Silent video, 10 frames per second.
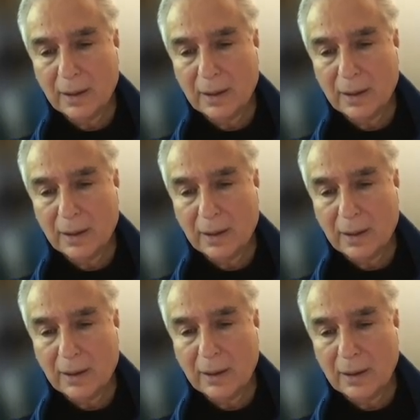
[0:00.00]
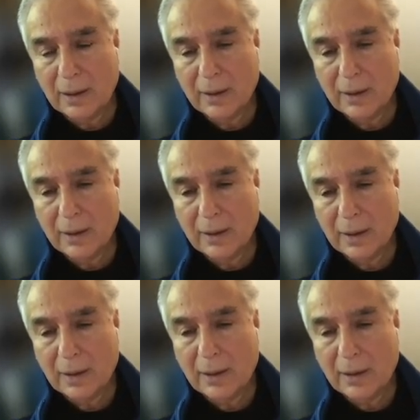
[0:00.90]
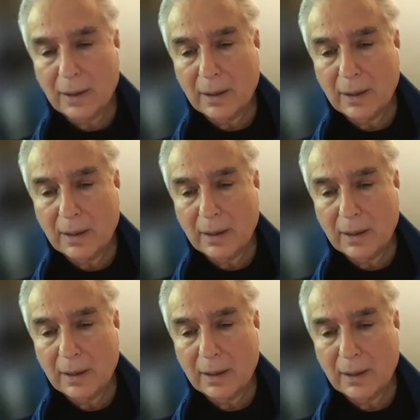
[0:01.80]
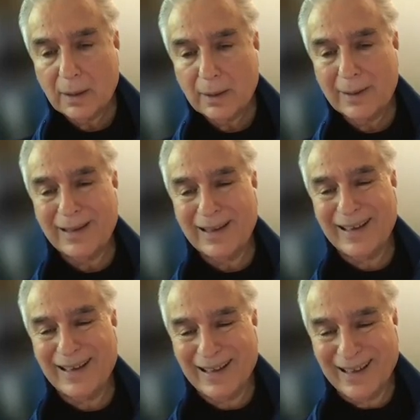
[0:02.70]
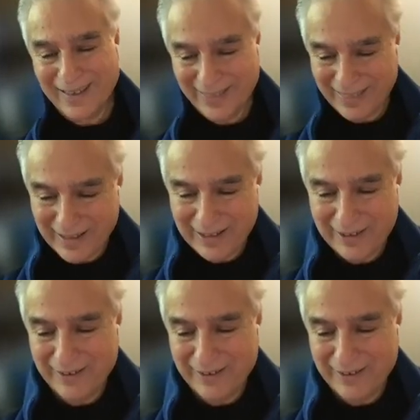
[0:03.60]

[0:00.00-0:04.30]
This person isn't speaking.